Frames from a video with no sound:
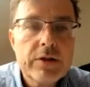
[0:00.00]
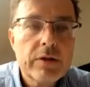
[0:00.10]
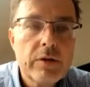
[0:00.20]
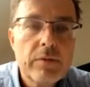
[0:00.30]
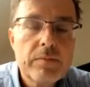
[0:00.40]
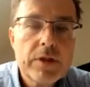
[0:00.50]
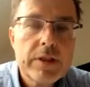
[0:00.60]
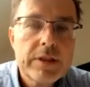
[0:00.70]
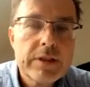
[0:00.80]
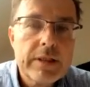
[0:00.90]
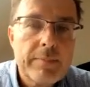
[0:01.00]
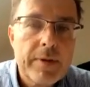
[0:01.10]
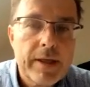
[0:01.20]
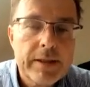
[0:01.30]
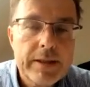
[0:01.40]
So this is
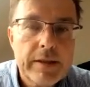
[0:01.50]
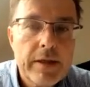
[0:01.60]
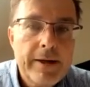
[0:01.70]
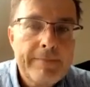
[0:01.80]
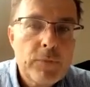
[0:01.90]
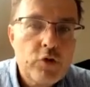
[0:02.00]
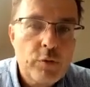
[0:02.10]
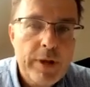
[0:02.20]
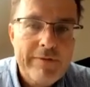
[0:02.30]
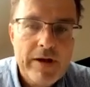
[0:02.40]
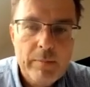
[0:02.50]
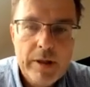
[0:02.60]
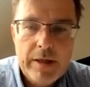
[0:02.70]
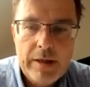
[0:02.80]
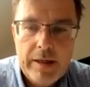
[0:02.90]
something that should be available
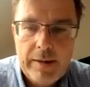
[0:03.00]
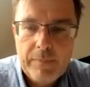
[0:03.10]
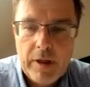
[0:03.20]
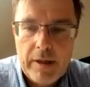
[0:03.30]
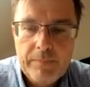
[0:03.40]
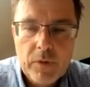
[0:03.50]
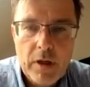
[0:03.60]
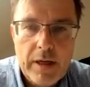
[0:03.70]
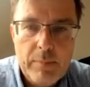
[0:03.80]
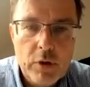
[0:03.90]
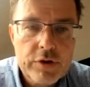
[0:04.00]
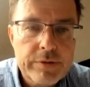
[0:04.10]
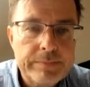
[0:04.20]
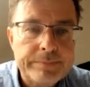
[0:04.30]
in a box.